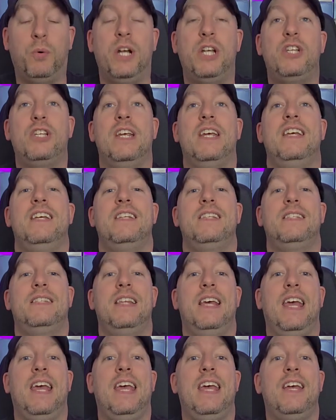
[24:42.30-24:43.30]
which is
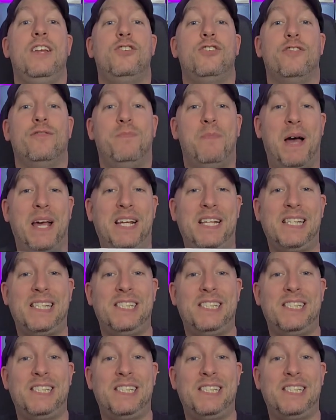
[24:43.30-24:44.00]
the age of my